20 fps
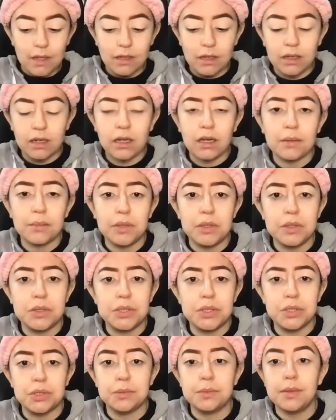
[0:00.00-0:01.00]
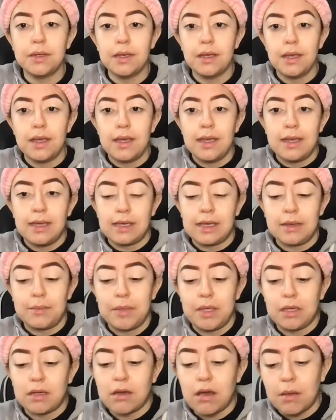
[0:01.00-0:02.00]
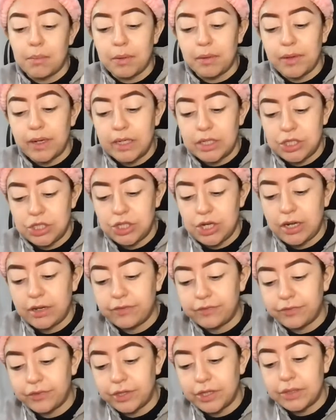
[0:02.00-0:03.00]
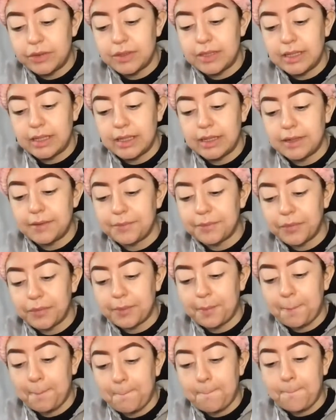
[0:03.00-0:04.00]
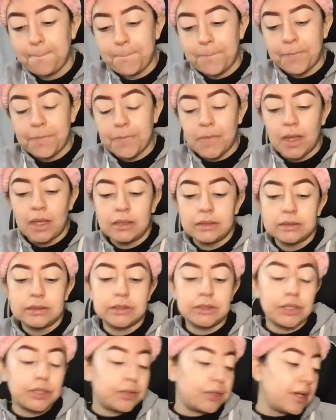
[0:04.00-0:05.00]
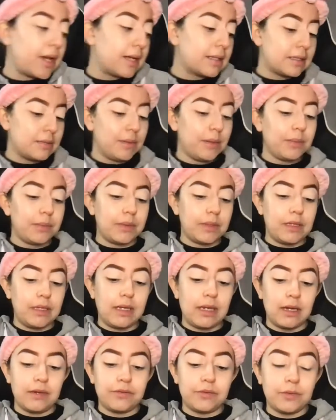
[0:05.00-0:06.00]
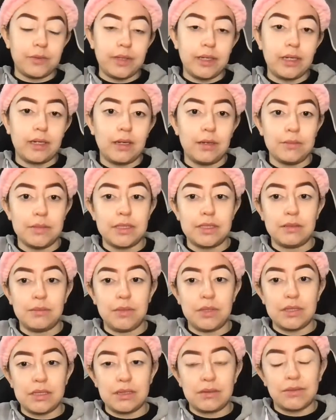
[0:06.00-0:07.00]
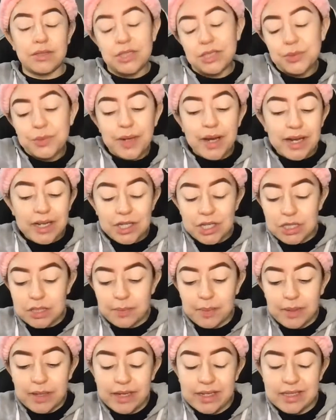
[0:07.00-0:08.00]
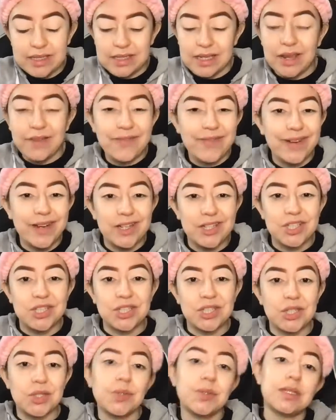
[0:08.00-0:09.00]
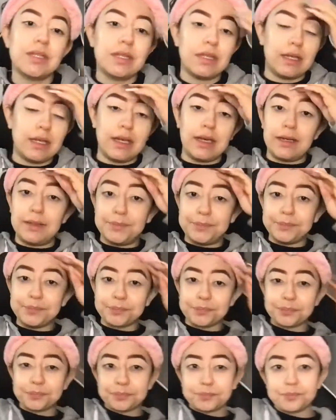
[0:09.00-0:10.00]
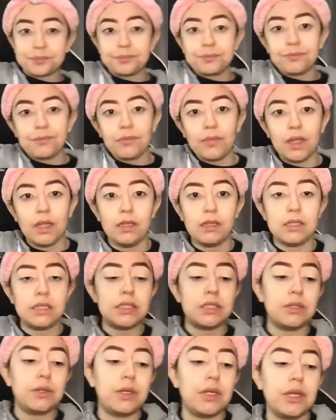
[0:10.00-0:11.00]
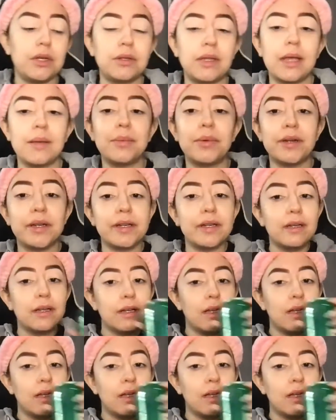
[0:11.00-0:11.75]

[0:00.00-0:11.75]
YouTube gave me a copyright strike for using it. So you have to be really careful when it comes to music, which is why I just play it safe and I just use the studio library.